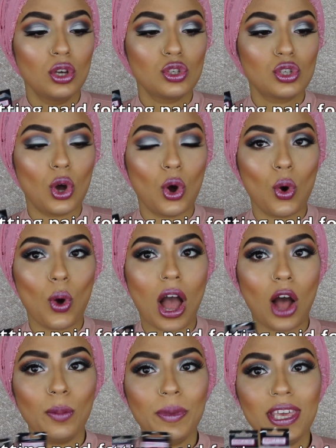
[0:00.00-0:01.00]
So
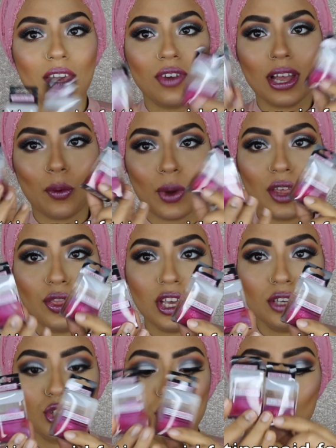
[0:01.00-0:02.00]
I'll be giving away
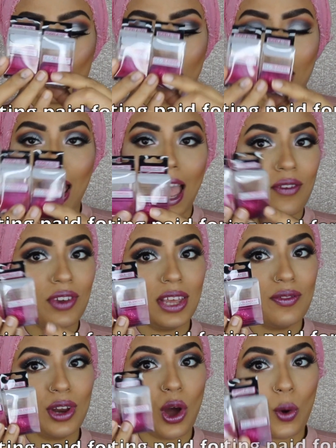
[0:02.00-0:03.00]
these 2 that I haven't
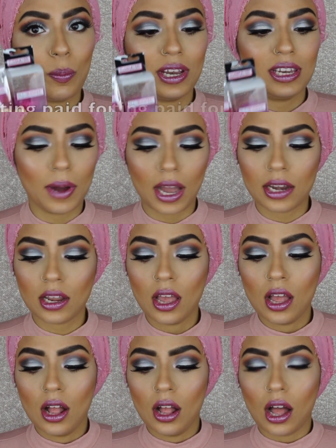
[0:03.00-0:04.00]
even opened, but
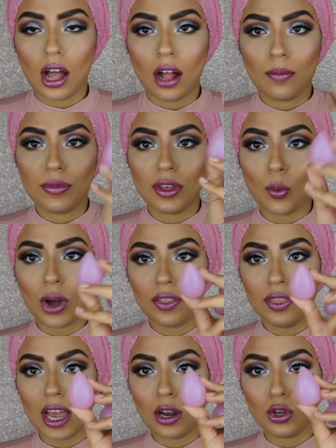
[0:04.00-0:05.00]
the
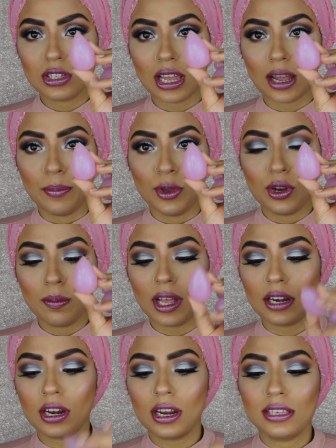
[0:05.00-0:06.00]
one that looks like a beauty
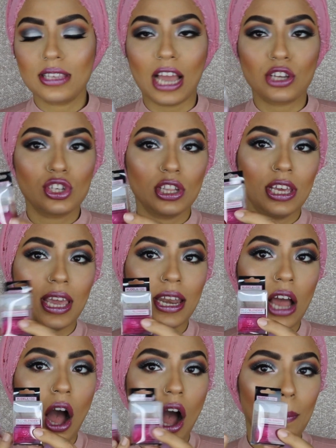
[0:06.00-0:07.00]
blender is actually
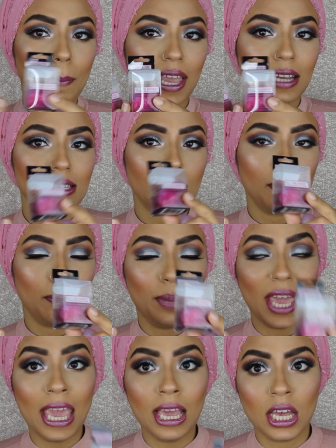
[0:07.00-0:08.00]
in hot
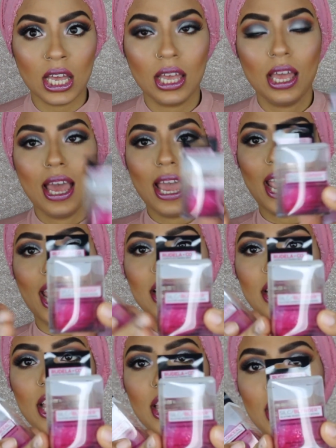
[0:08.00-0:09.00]
pink
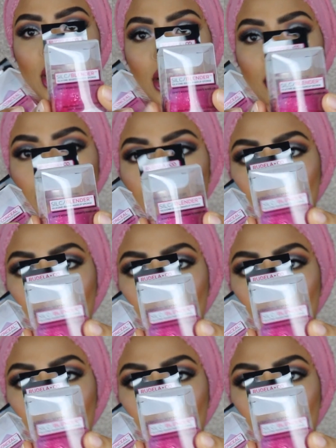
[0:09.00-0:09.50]
in here